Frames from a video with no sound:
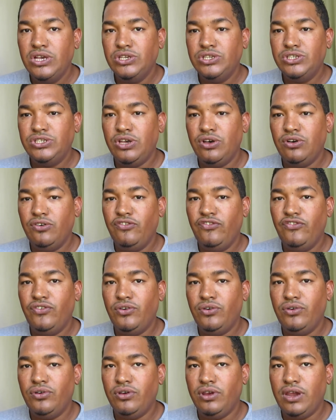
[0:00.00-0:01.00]
so
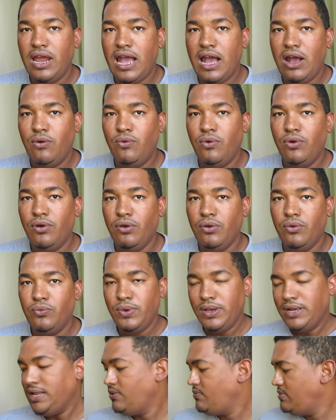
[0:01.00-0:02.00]
for our
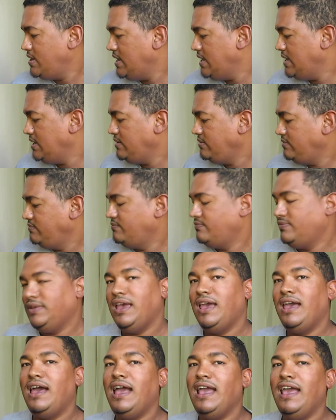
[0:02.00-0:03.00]
weekly reading,
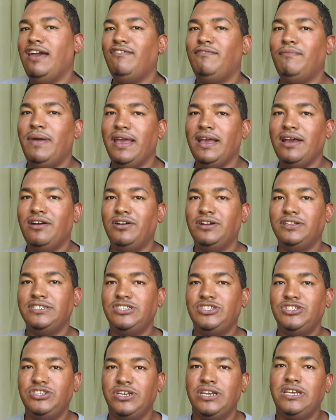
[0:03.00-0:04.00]
I have my
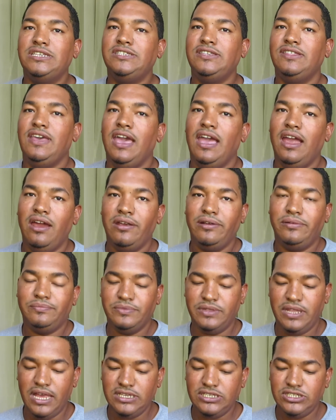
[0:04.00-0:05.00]
cards just there
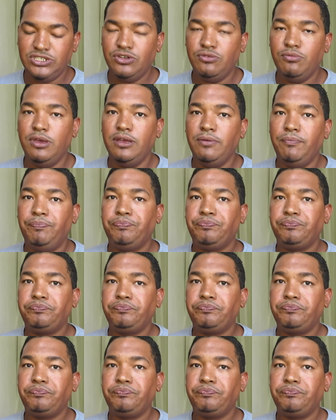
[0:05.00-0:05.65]
next to me,